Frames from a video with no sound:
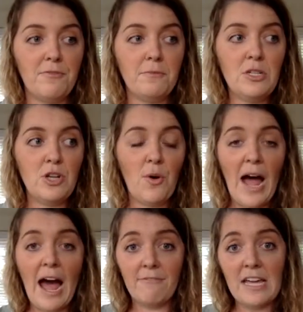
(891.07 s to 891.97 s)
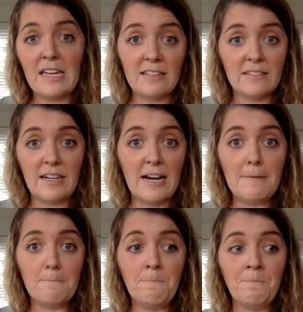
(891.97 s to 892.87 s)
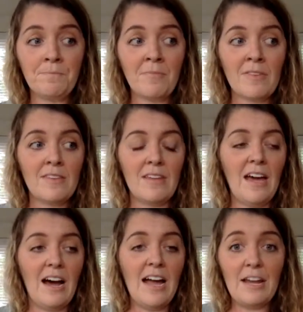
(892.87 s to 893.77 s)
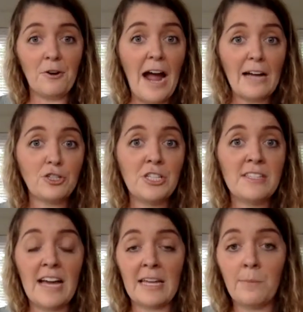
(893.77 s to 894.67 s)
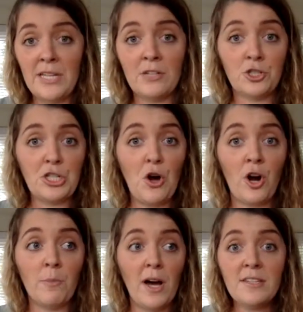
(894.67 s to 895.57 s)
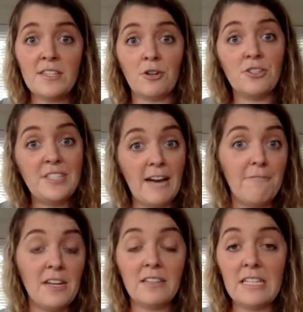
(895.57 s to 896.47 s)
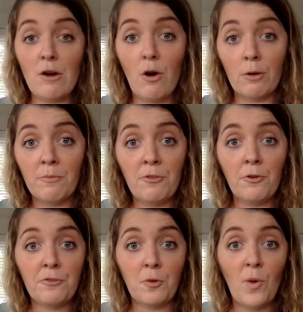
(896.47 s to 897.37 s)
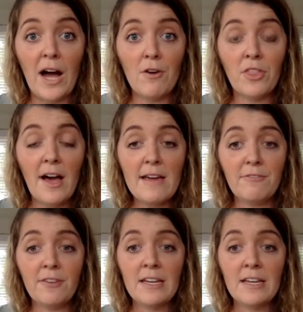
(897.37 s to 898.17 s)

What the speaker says: you know, having interactions that could potentially harm us and are definitely harmful for wildlife.